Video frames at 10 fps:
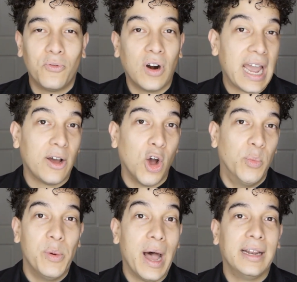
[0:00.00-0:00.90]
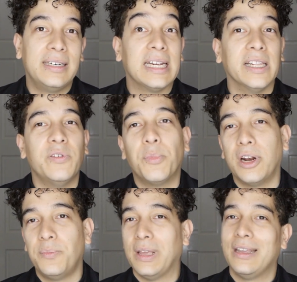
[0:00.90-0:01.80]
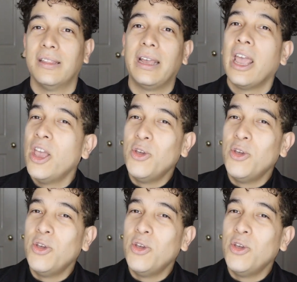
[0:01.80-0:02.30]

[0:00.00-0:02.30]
write home about and tell everybody being like,